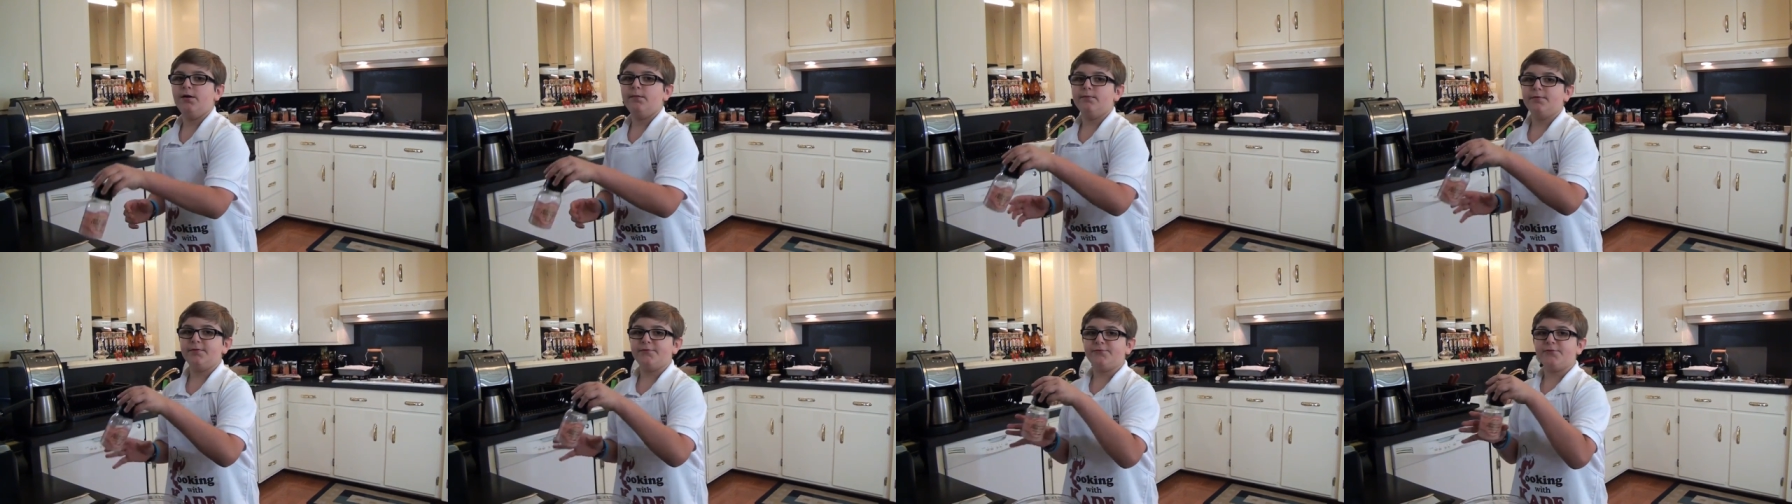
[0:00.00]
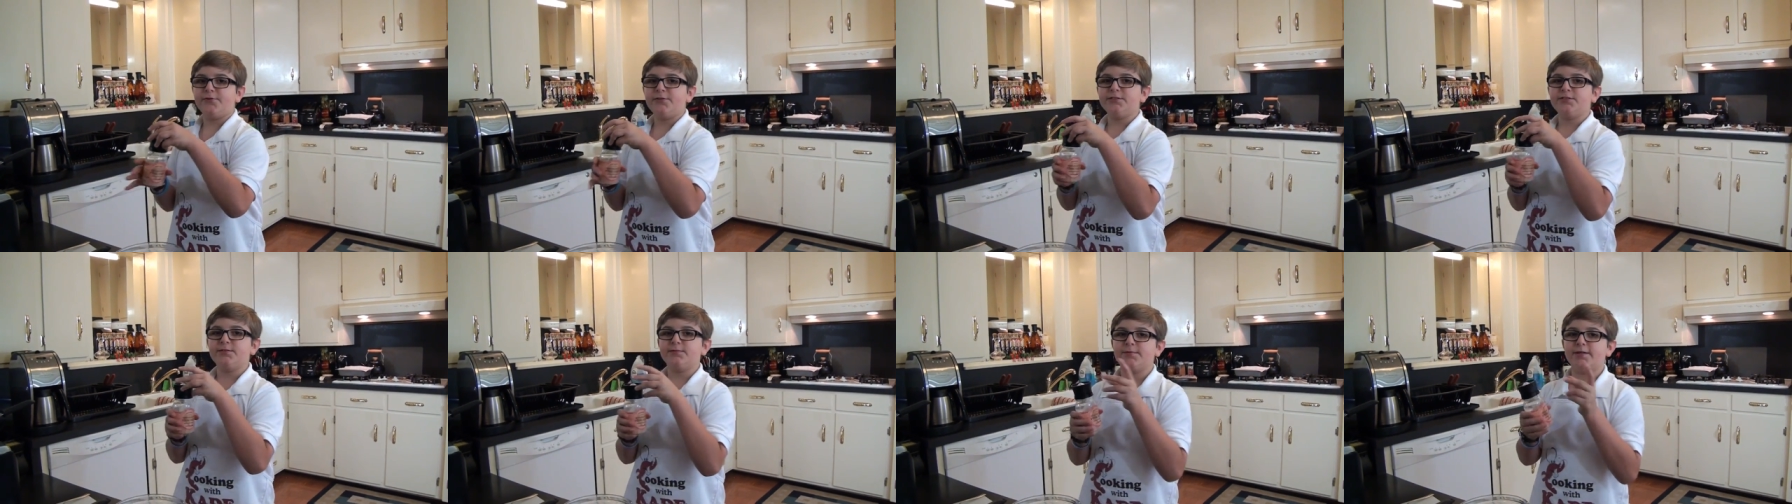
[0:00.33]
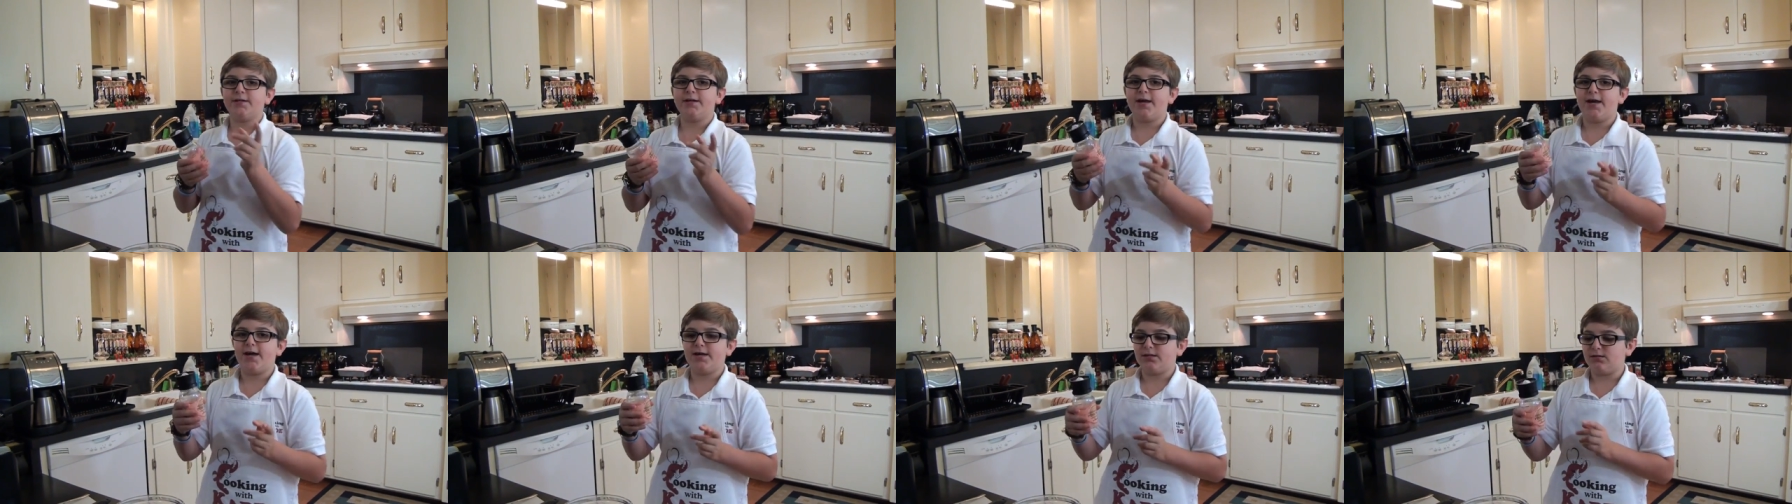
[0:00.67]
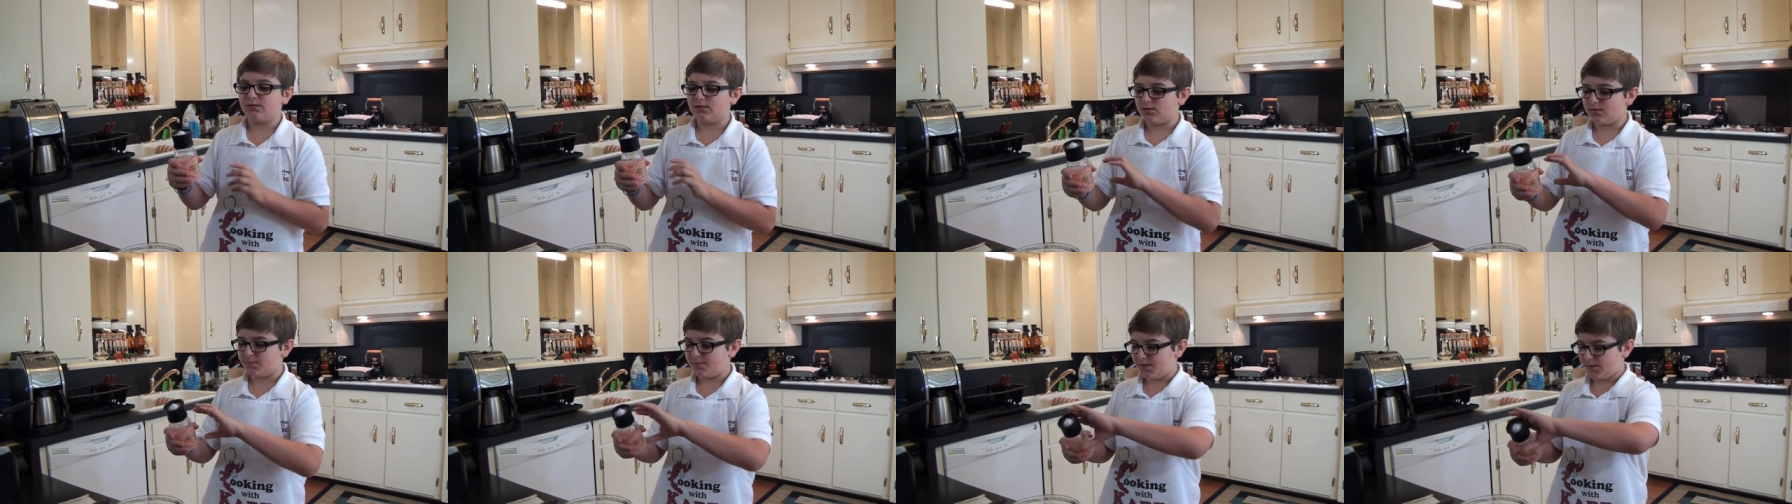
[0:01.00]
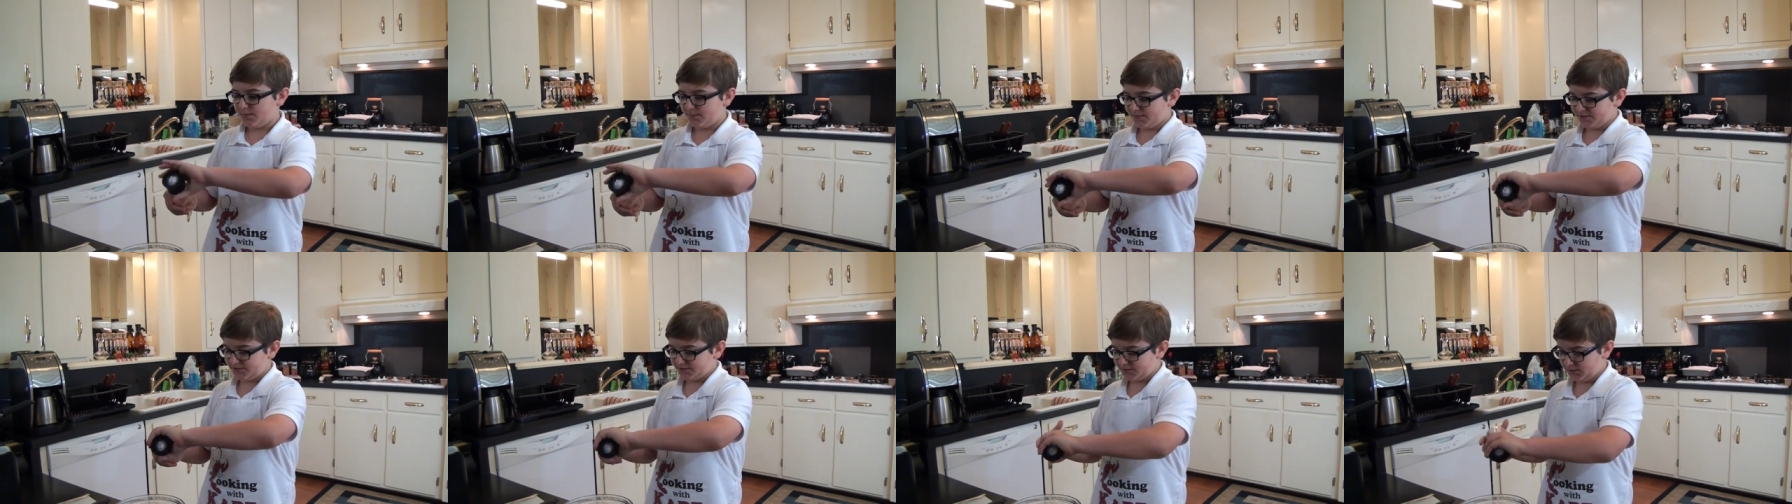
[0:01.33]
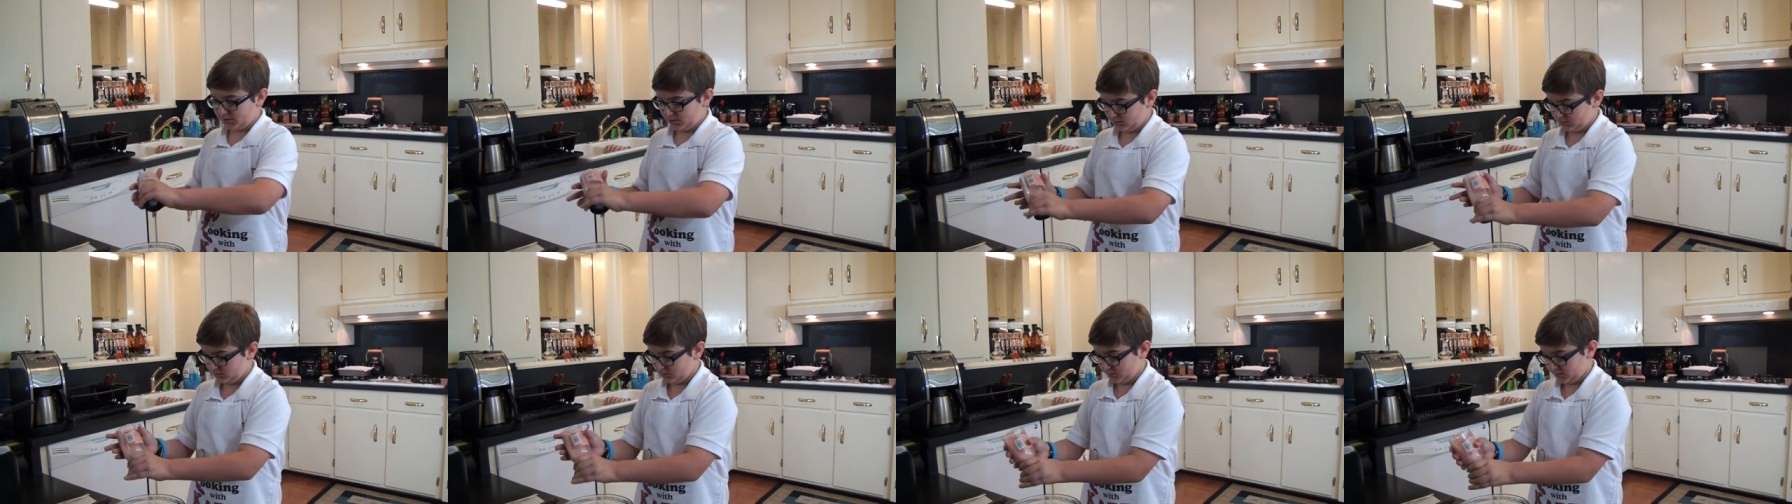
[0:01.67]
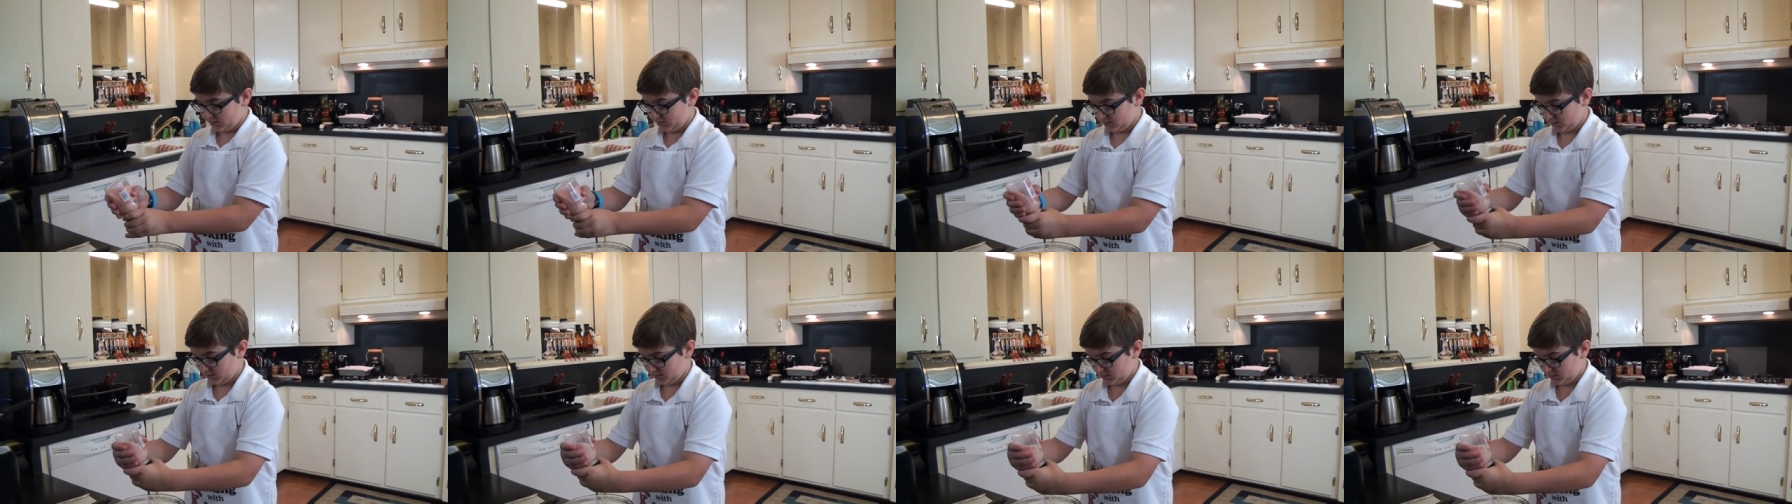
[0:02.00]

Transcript: But first I'm gonna add a little bit of my salt.